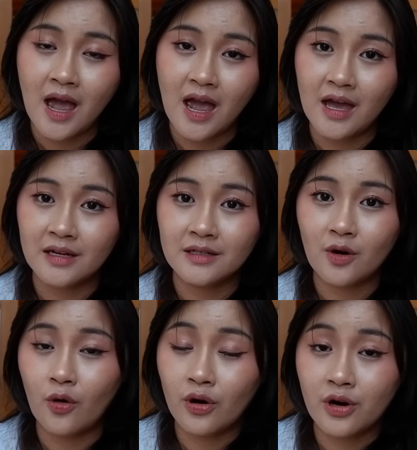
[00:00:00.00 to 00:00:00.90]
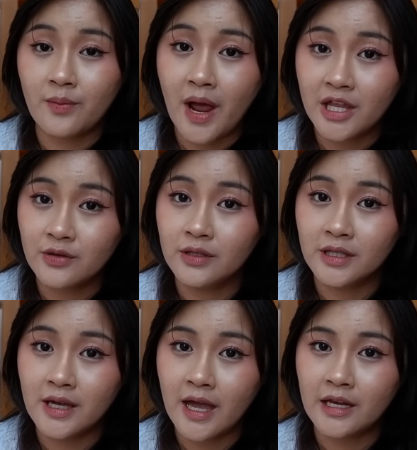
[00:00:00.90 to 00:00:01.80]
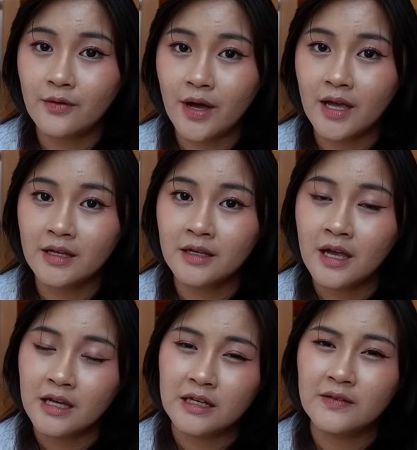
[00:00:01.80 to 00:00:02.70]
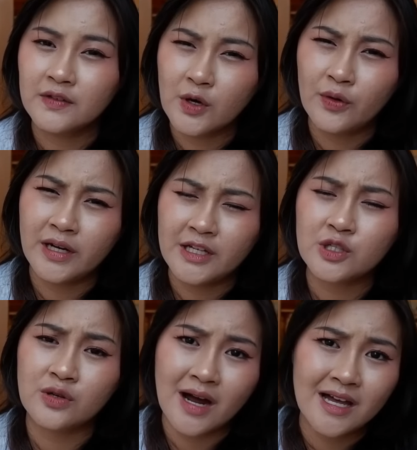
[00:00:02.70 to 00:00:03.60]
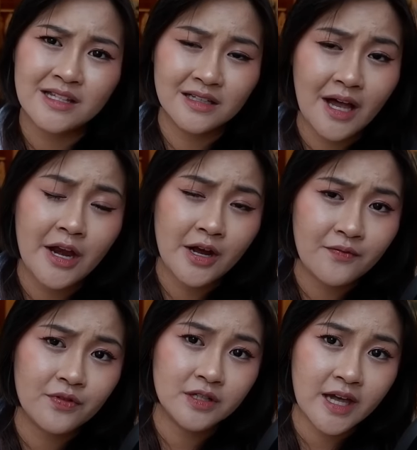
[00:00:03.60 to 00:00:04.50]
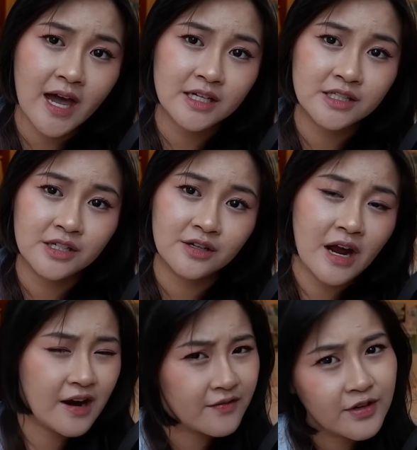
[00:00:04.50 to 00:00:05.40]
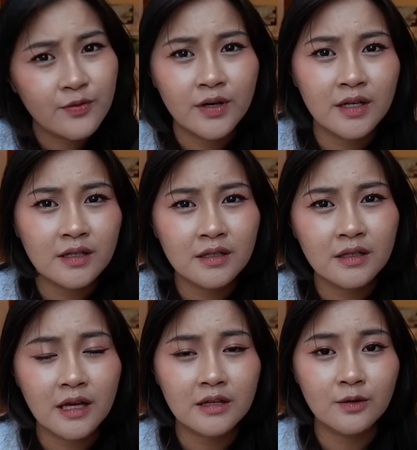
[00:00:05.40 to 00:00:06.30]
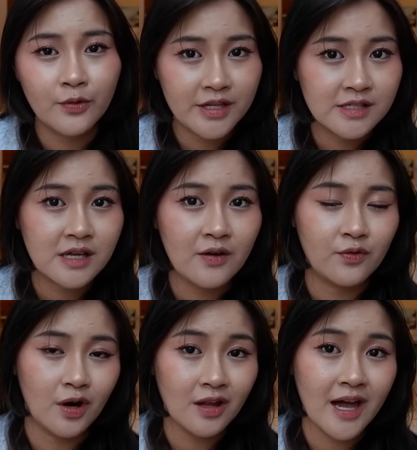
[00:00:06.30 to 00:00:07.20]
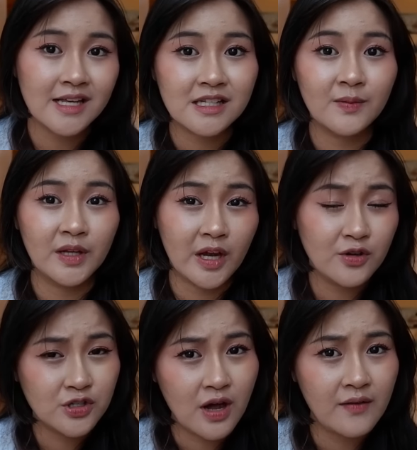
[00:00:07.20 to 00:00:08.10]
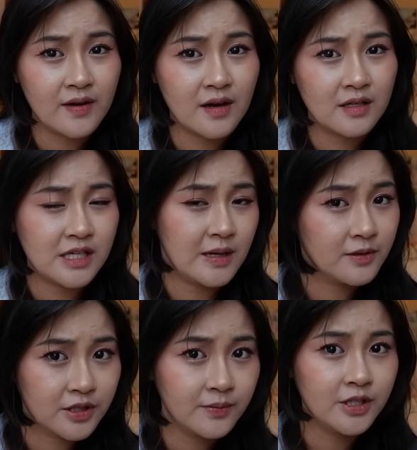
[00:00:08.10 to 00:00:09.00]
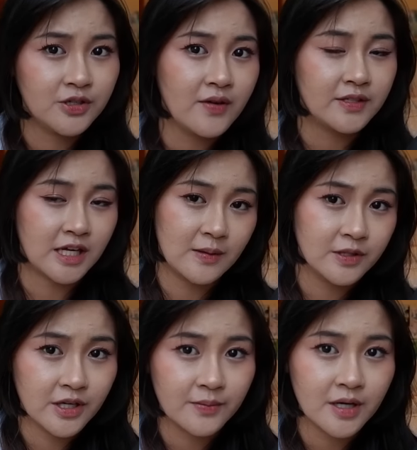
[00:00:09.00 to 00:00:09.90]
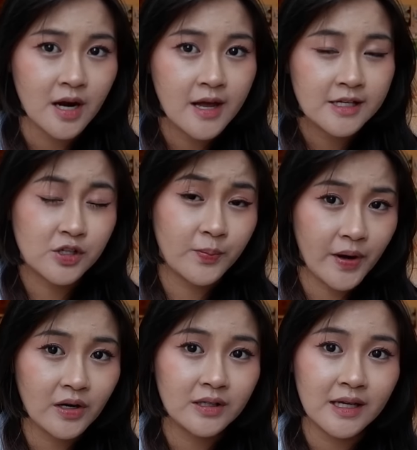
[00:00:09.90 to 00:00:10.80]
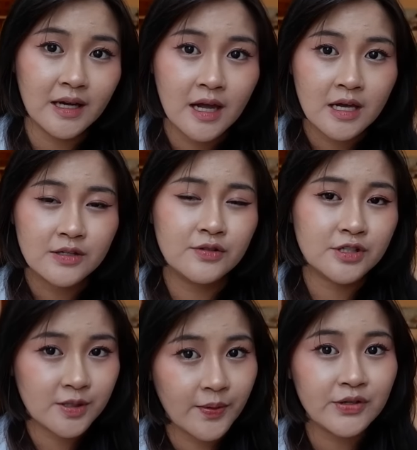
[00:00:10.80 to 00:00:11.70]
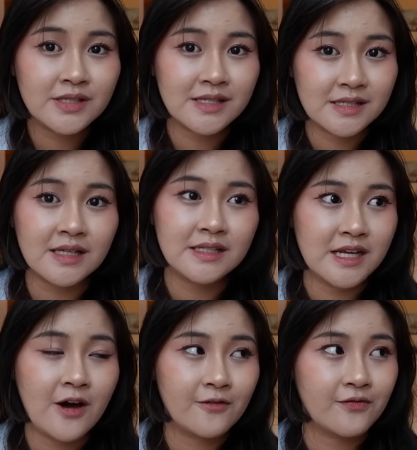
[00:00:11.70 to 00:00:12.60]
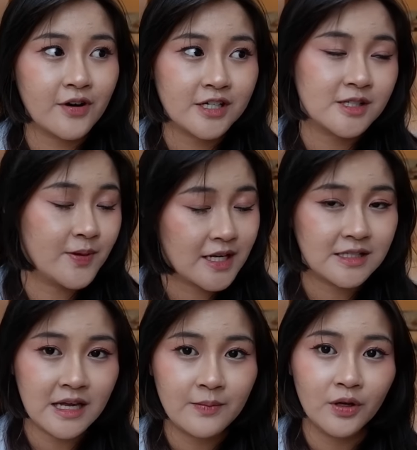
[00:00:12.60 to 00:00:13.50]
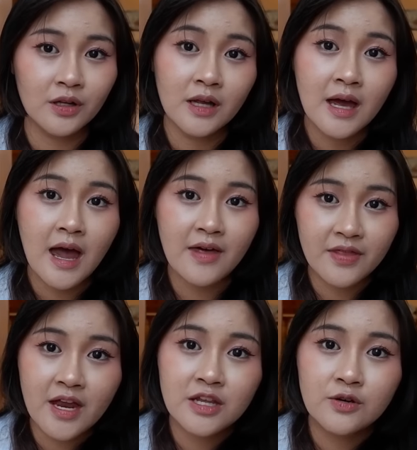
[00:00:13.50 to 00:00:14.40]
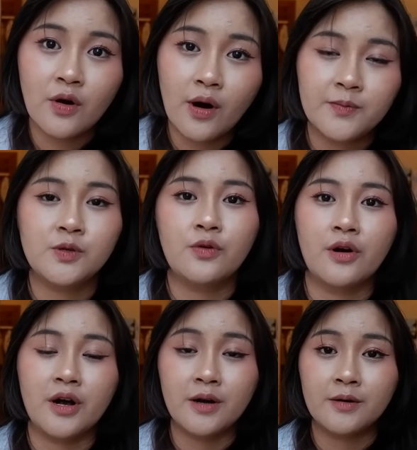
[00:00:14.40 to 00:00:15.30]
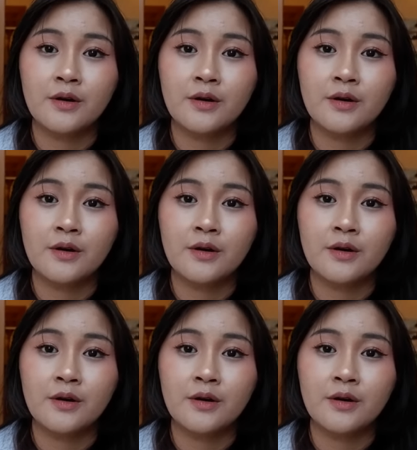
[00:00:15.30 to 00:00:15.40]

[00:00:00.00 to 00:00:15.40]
and order manually anyway. Even though when I tried to line up for the cashier, everyone, like the wait staff, were all asking me, like, oh, do you have a table number? Do you have a table number? So apparently, you're supposed to sit down first, pick a table, and then you go up to order,